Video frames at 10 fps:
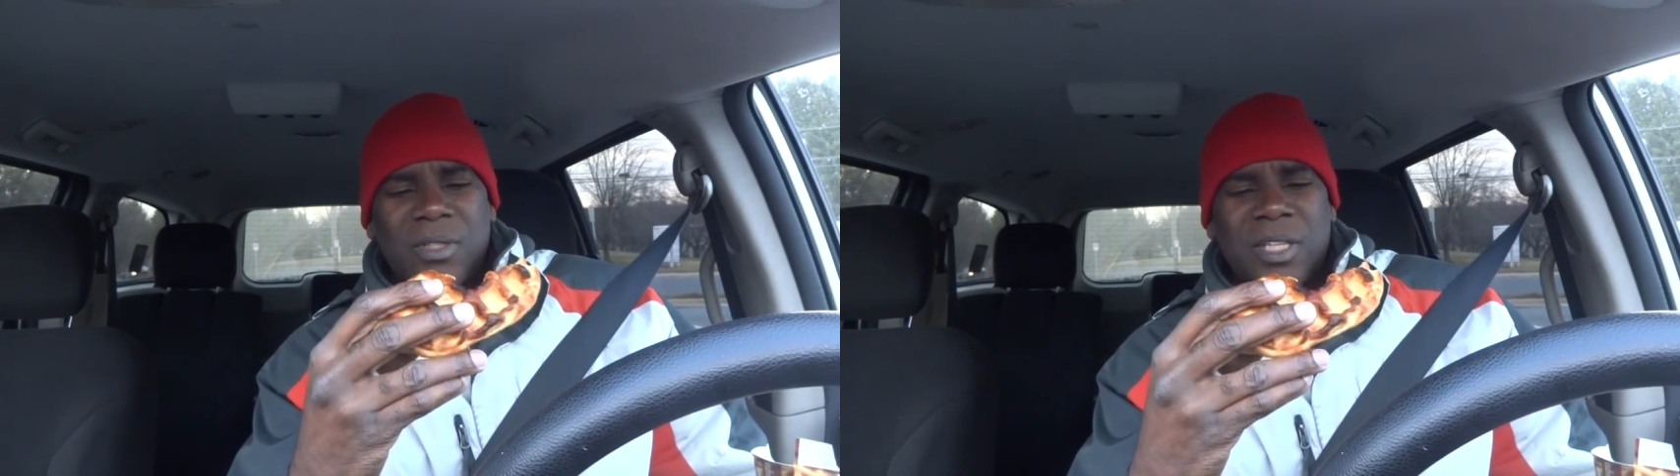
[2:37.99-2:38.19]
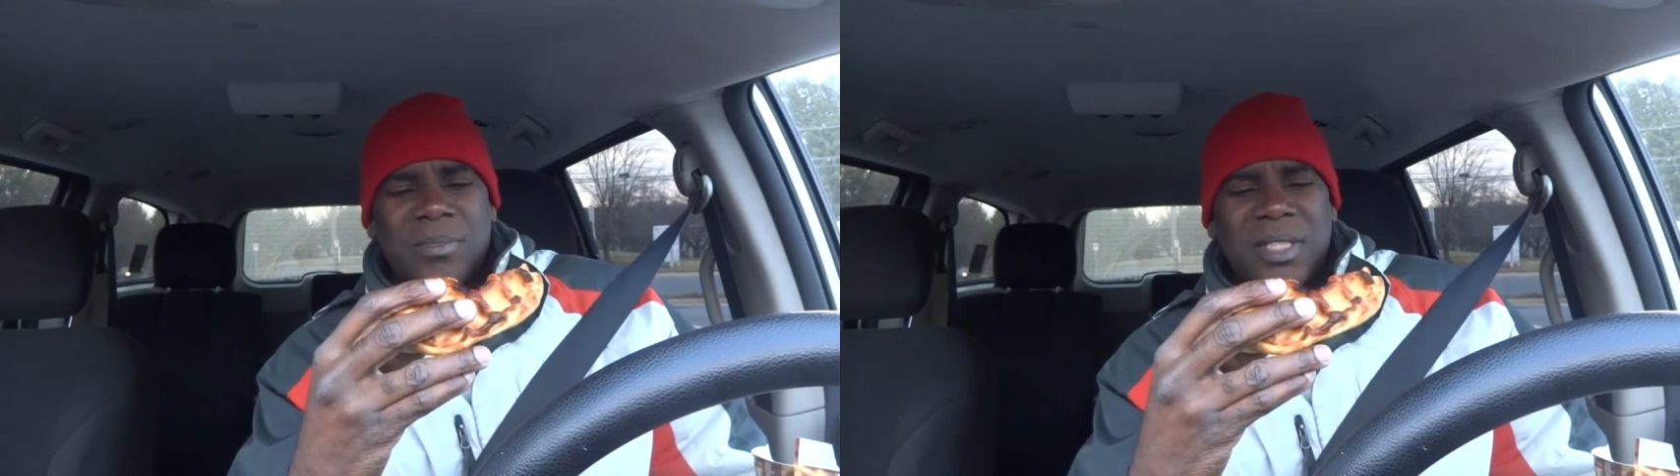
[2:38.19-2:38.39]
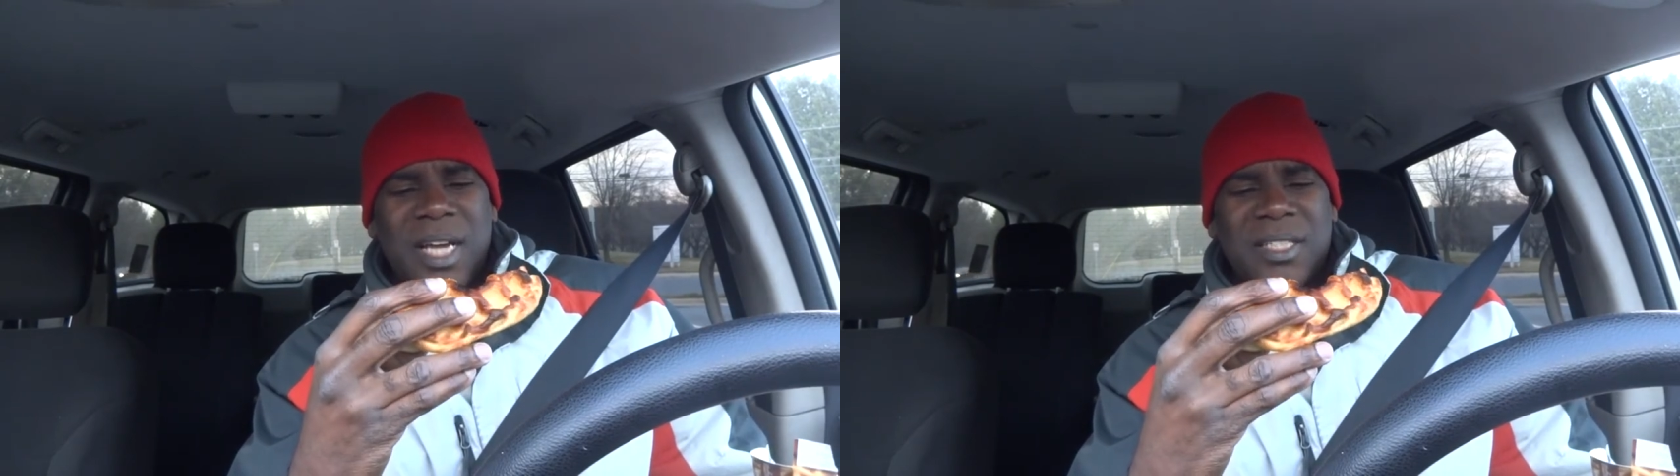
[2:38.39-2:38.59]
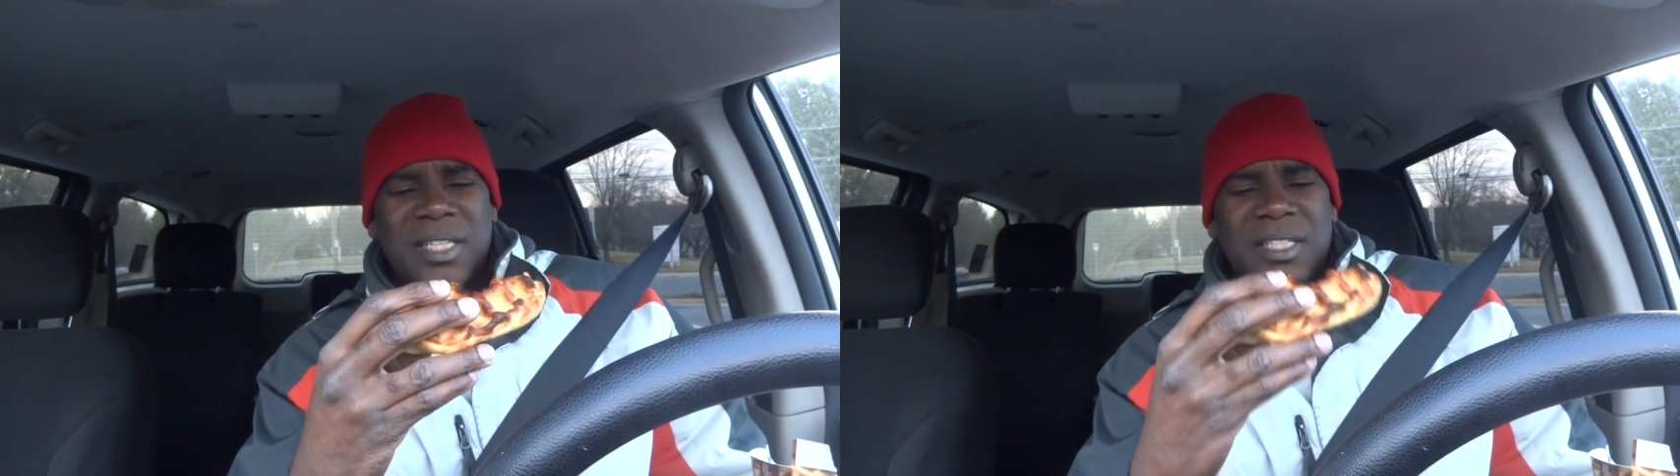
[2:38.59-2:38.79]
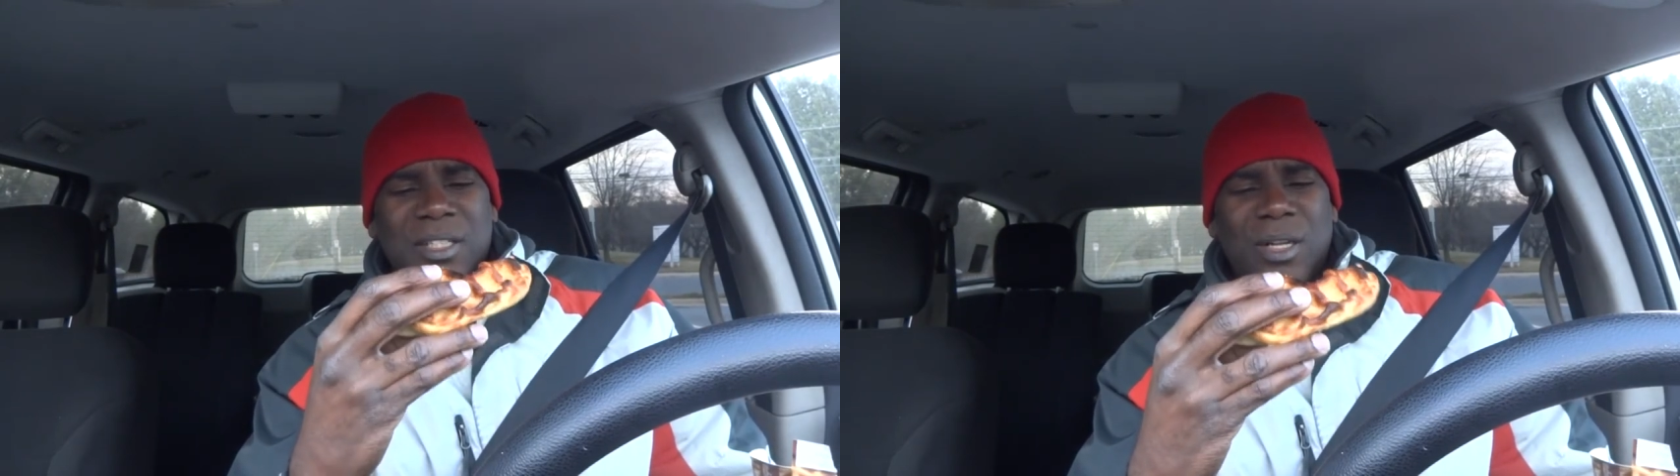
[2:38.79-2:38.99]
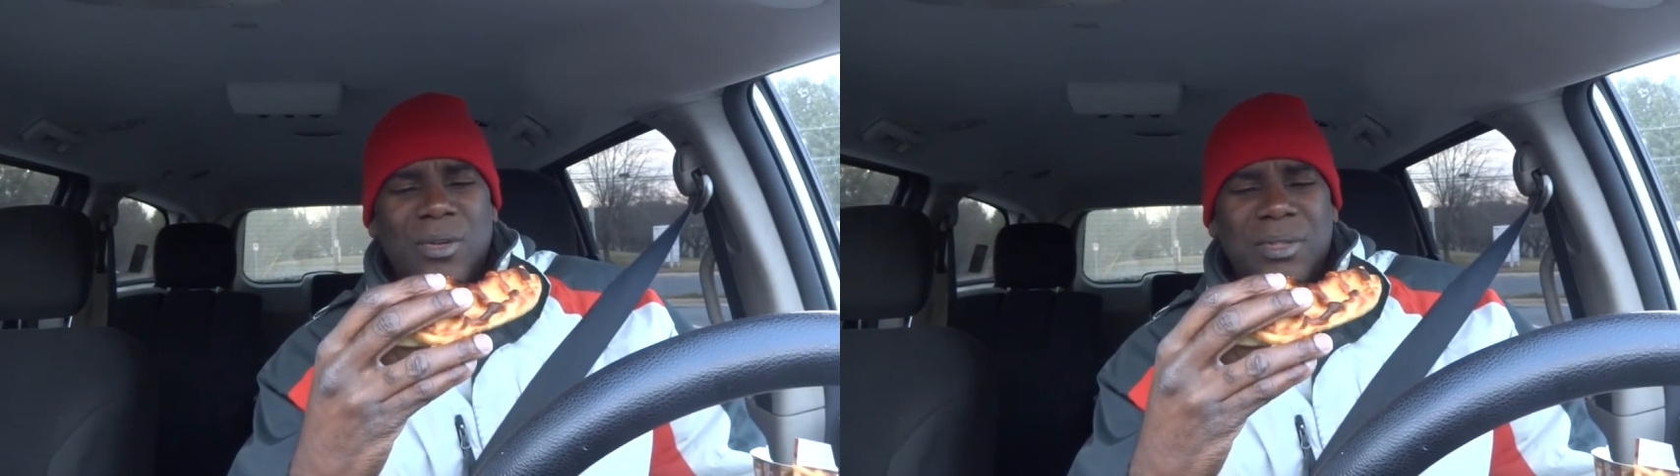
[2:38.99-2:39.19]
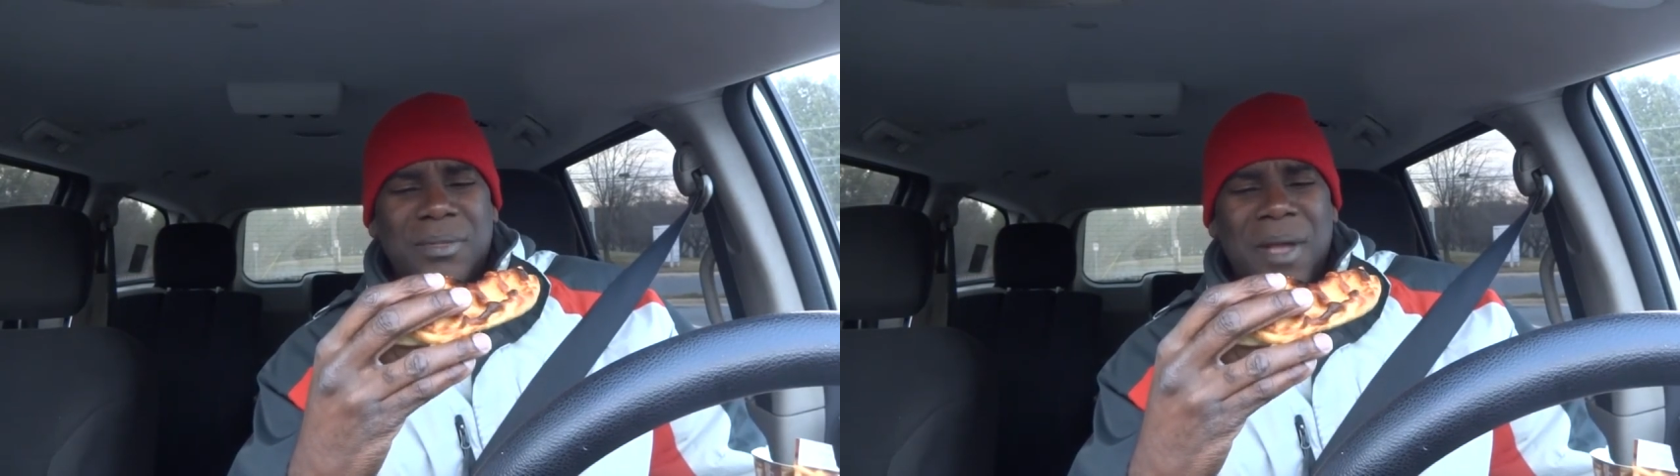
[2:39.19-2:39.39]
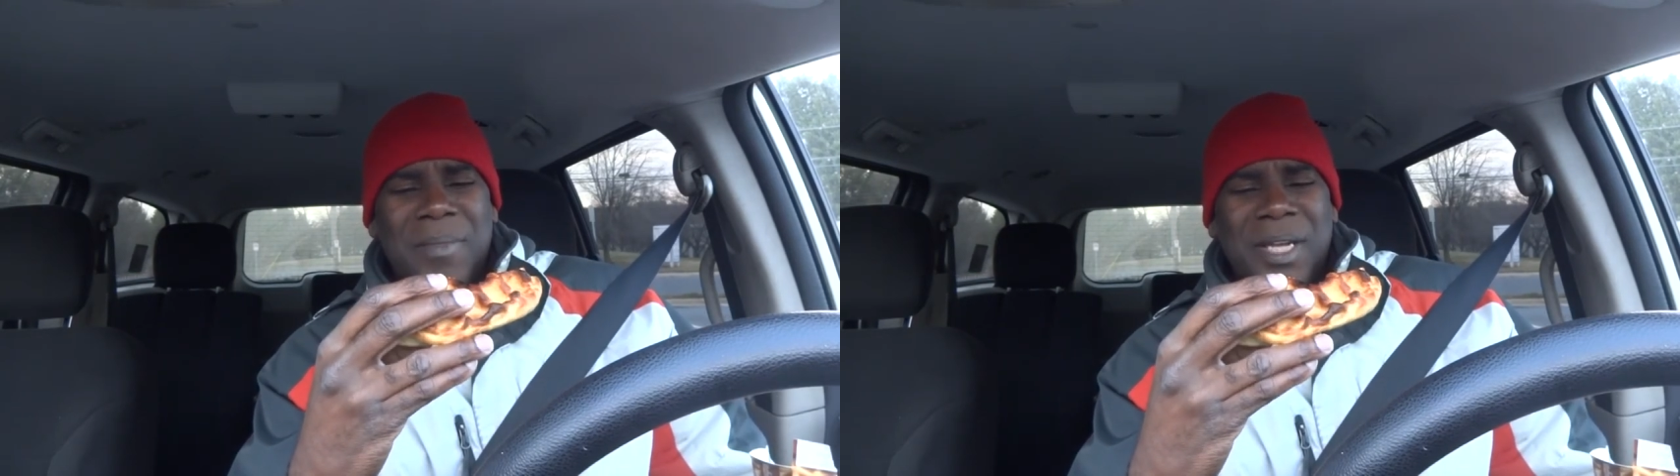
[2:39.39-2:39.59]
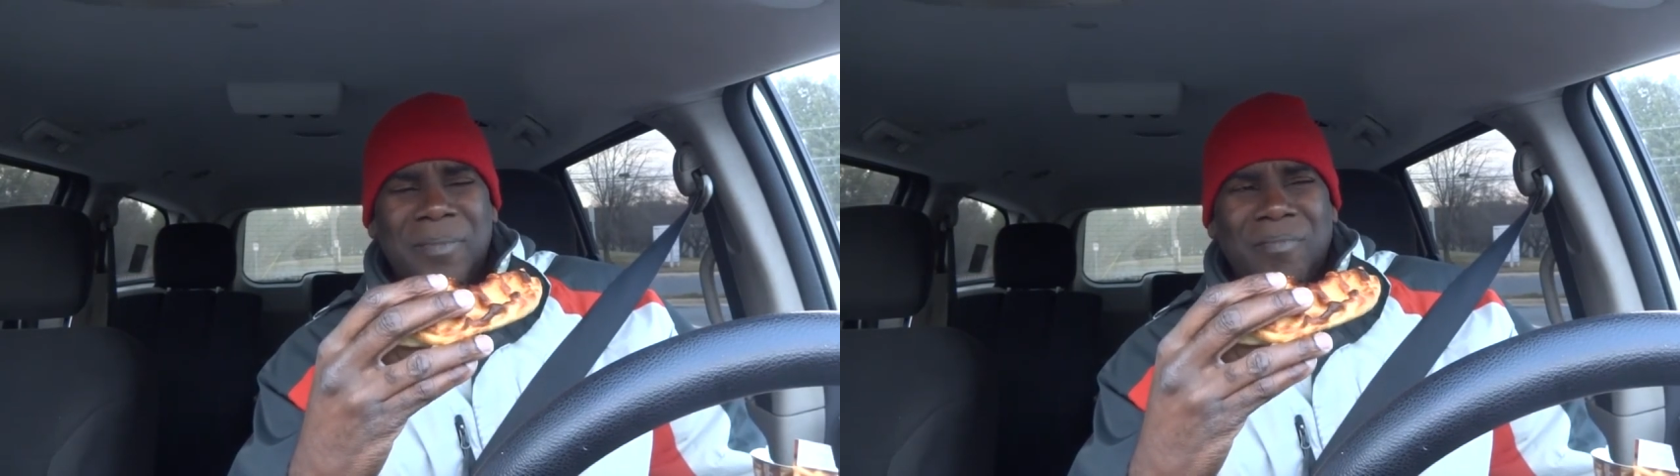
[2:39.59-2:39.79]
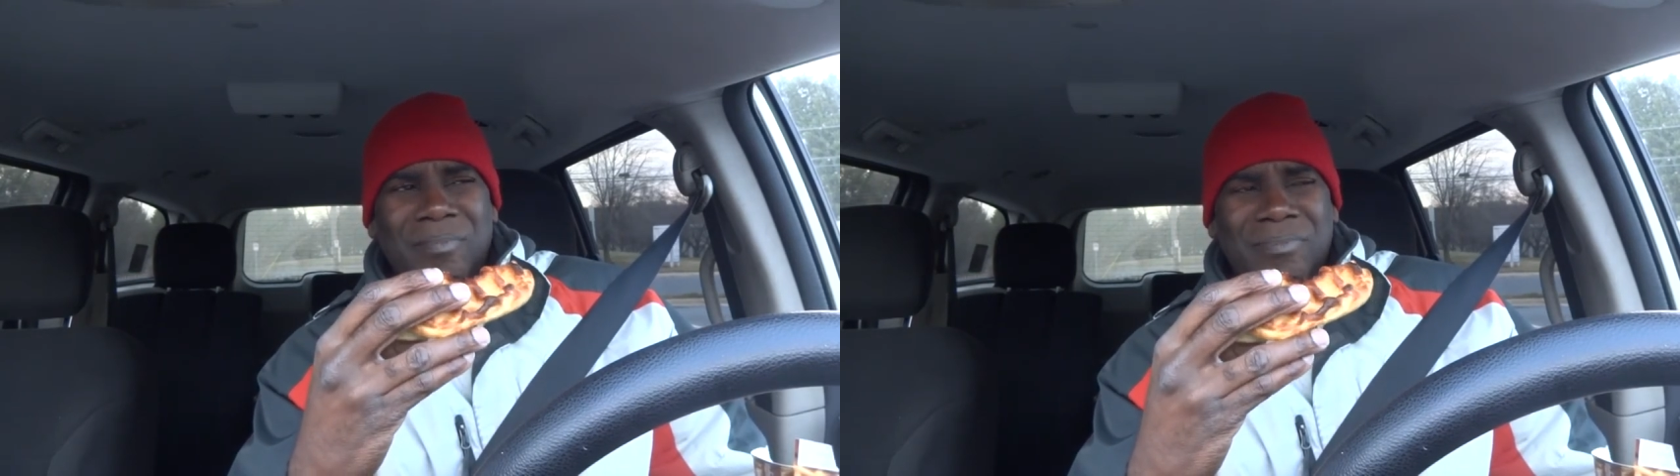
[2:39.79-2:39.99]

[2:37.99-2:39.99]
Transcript: something like this, it's close. I mean,